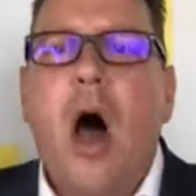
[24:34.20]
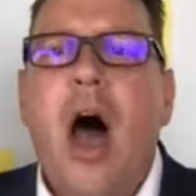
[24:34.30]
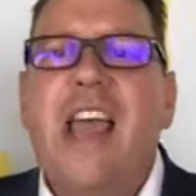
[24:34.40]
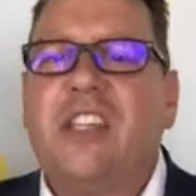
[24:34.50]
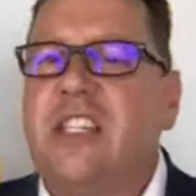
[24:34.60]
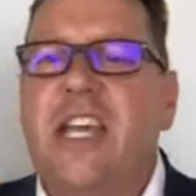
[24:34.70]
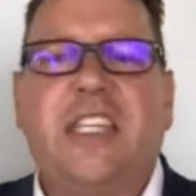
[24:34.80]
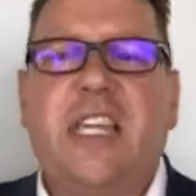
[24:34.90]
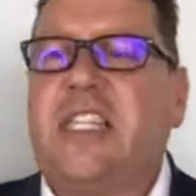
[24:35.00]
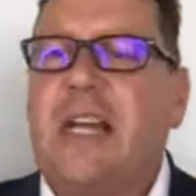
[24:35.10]
Buyers,
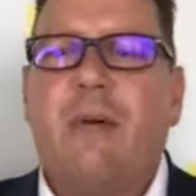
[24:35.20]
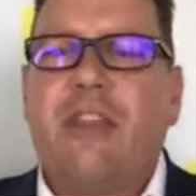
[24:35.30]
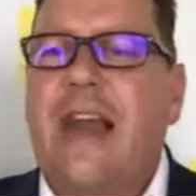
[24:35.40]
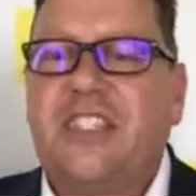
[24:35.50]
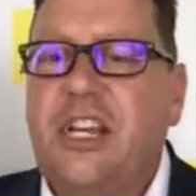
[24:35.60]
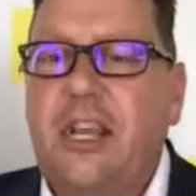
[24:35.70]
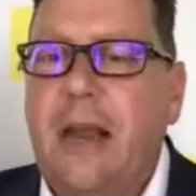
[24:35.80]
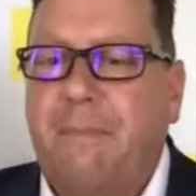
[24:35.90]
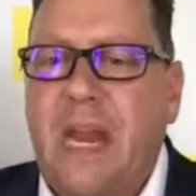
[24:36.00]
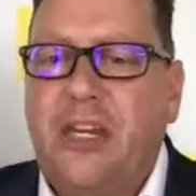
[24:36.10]
unless there's someone that hasn't
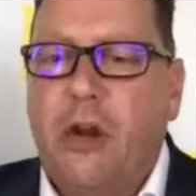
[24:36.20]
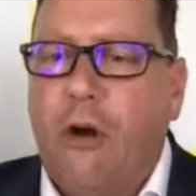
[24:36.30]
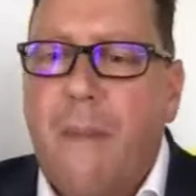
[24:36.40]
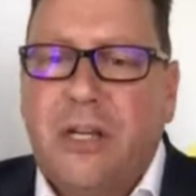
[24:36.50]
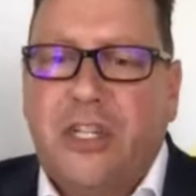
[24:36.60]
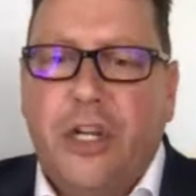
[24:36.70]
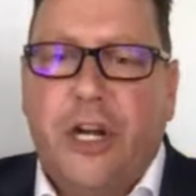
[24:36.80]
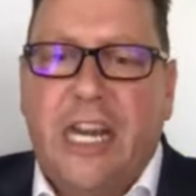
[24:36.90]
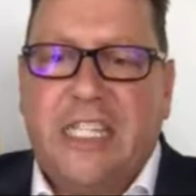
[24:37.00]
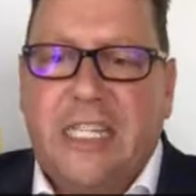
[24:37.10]
yet bid, your
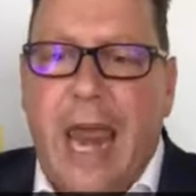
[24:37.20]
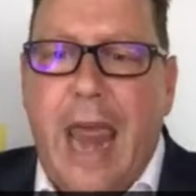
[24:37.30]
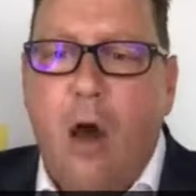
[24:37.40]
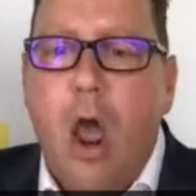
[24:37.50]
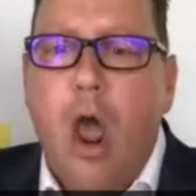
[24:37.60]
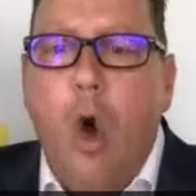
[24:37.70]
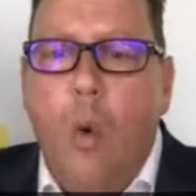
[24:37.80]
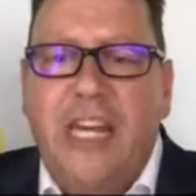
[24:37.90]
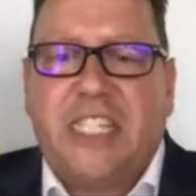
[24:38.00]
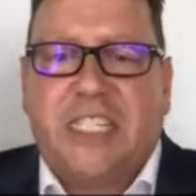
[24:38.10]
opportunity is now.
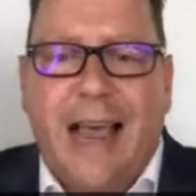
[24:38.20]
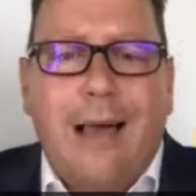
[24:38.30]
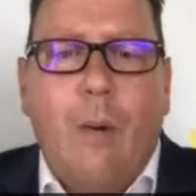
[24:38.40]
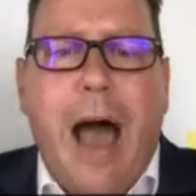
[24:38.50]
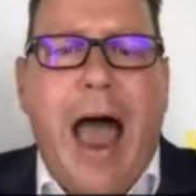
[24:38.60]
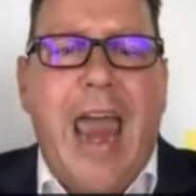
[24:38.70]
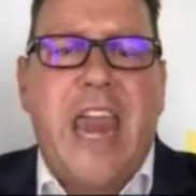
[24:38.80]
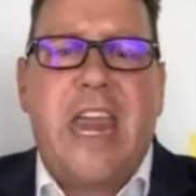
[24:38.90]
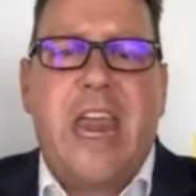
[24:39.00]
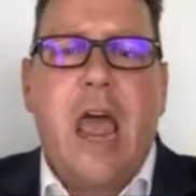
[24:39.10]
We sell
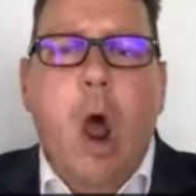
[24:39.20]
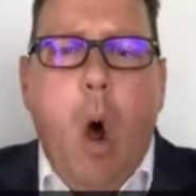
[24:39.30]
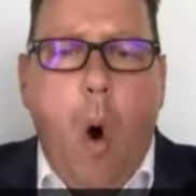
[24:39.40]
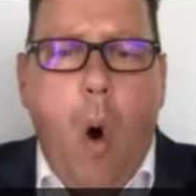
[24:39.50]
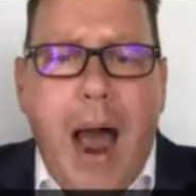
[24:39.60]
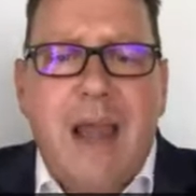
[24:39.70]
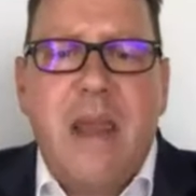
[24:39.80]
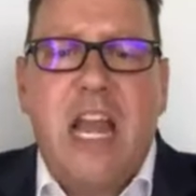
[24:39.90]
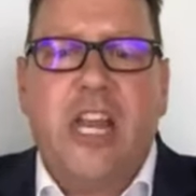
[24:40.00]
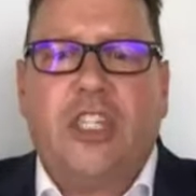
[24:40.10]
away
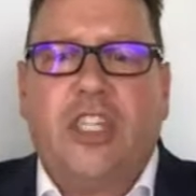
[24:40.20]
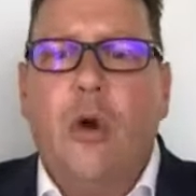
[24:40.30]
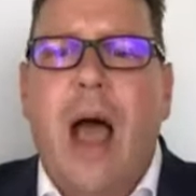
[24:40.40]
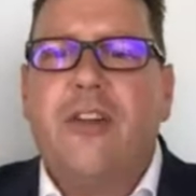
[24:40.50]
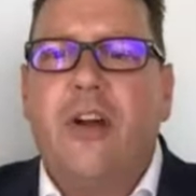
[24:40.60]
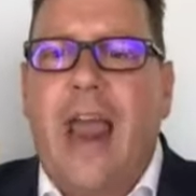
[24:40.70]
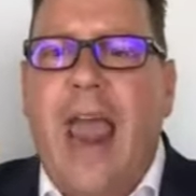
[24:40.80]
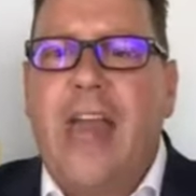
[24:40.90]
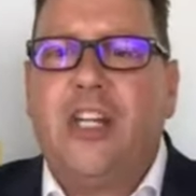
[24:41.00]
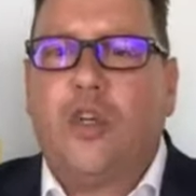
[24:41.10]

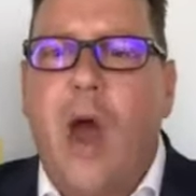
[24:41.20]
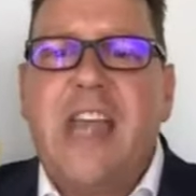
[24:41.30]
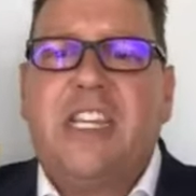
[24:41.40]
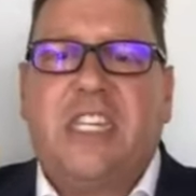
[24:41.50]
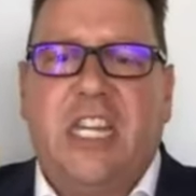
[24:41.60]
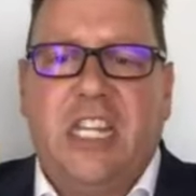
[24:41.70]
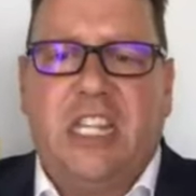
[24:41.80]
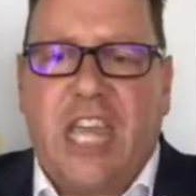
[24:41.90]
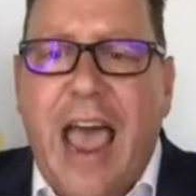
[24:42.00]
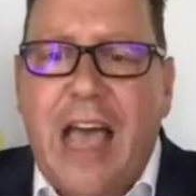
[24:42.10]

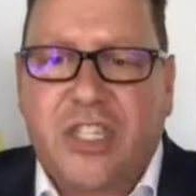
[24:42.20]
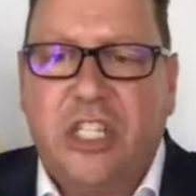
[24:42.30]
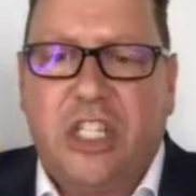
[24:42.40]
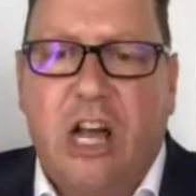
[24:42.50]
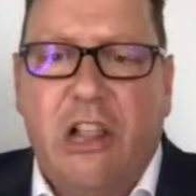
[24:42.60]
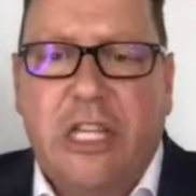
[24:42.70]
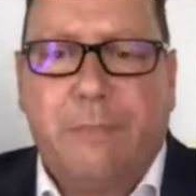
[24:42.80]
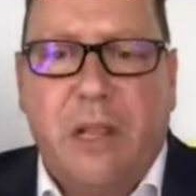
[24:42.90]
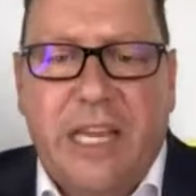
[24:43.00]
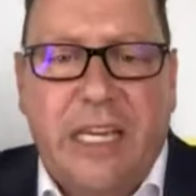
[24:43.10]
$1,220,000,
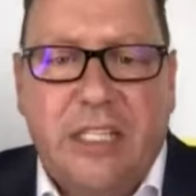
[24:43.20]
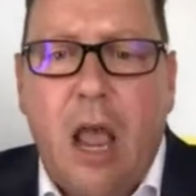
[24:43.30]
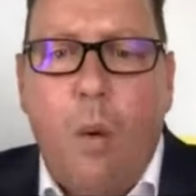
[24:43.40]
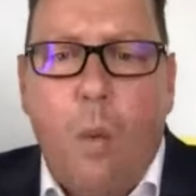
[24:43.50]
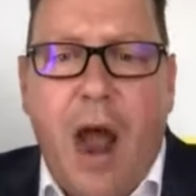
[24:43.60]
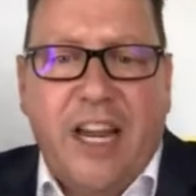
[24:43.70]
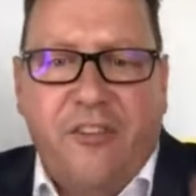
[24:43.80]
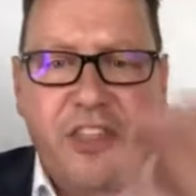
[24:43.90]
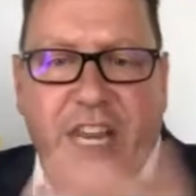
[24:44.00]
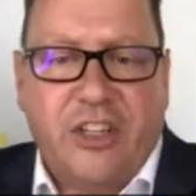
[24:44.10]
please. Waiting
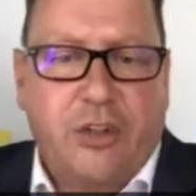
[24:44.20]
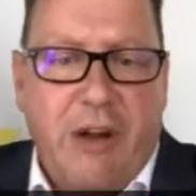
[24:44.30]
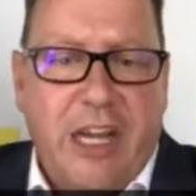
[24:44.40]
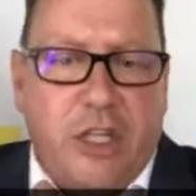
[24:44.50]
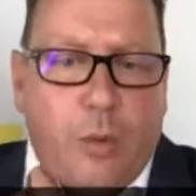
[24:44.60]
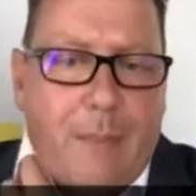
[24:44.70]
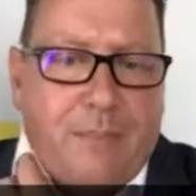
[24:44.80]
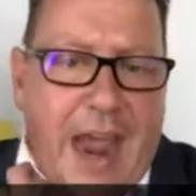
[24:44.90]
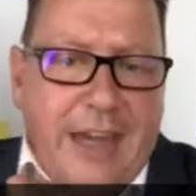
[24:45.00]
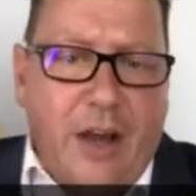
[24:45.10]
for that screen to
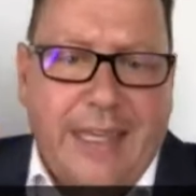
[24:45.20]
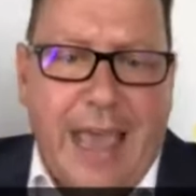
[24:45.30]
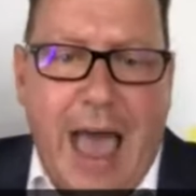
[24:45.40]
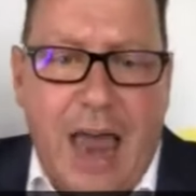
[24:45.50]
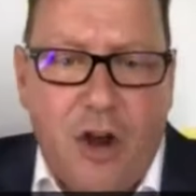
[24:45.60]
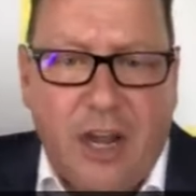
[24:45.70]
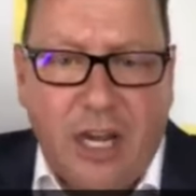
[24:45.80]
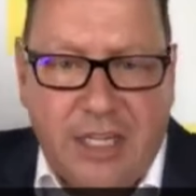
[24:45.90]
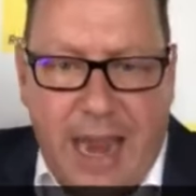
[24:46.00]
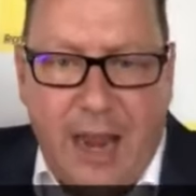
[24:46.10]
update. I can't knock
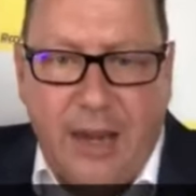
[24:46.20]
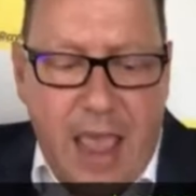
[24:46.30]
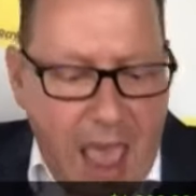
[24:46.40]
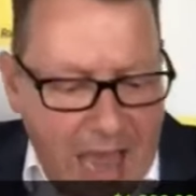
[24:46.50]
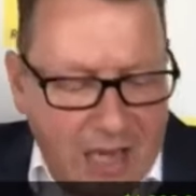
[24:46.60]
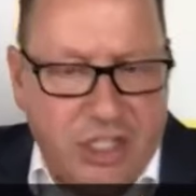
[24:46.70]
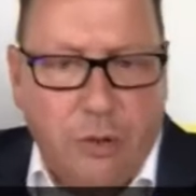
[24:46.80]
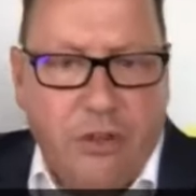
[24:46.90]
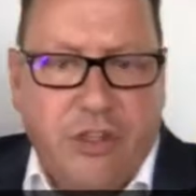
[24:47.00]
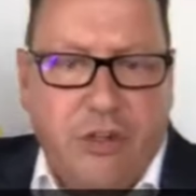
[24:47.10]
it down
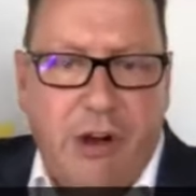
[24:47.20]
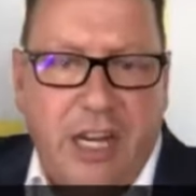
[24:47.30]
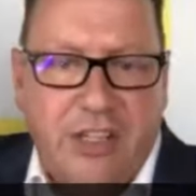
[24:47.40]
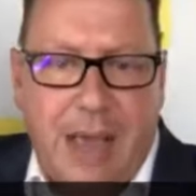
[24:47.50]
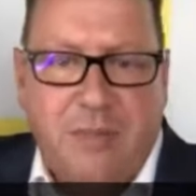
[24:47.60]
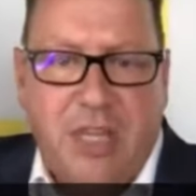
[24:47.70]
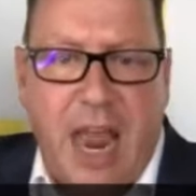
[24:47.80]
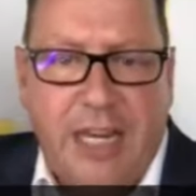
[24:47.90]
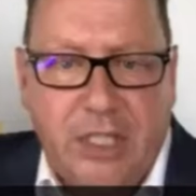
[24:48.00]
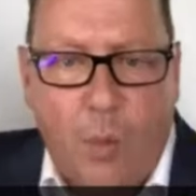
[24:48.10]
until the screen is
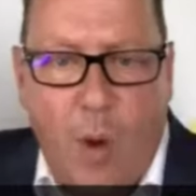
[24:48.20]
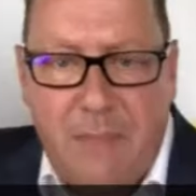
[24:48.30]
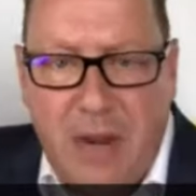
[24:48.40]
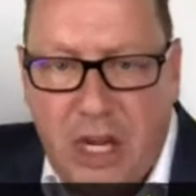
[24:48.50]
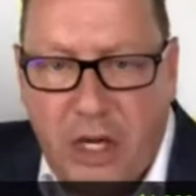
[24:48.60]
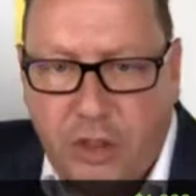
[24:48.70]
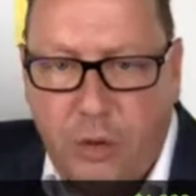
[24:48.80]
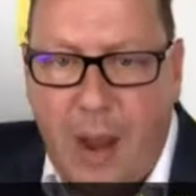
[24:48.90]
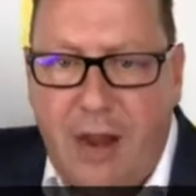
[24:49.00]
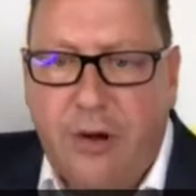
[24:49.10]
updated to
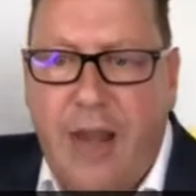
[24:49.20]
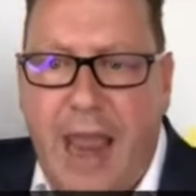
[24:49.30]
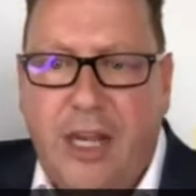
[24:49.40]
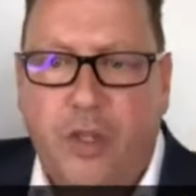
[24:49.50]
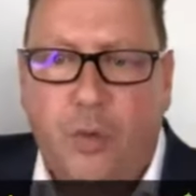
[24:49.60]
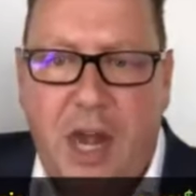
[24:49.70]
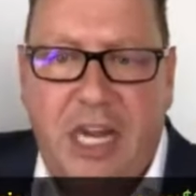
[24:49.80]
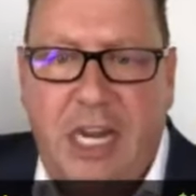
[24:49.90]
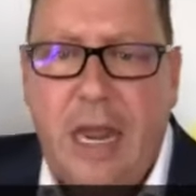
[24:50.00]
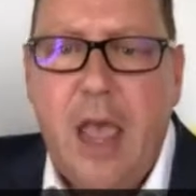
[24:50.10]

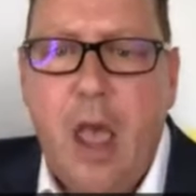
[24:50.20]
1,220,000.